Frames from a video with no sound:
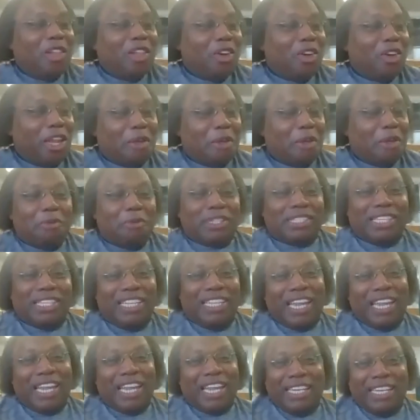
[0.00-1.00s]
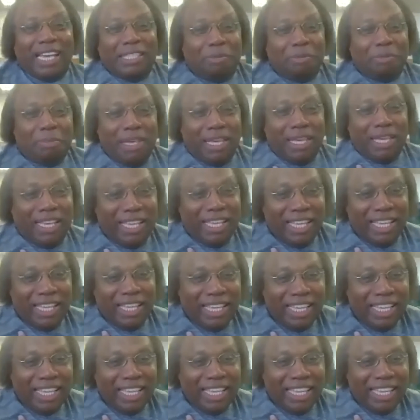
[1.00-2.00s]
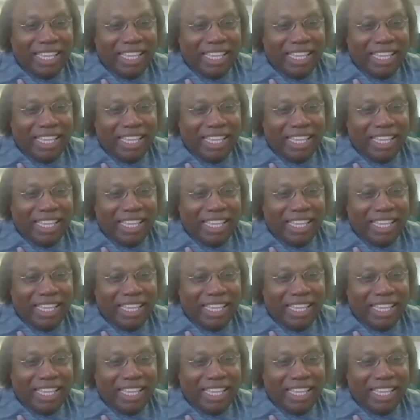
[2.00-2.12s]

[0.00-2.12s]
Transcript: Oh, Lord, I'm missing that dates me.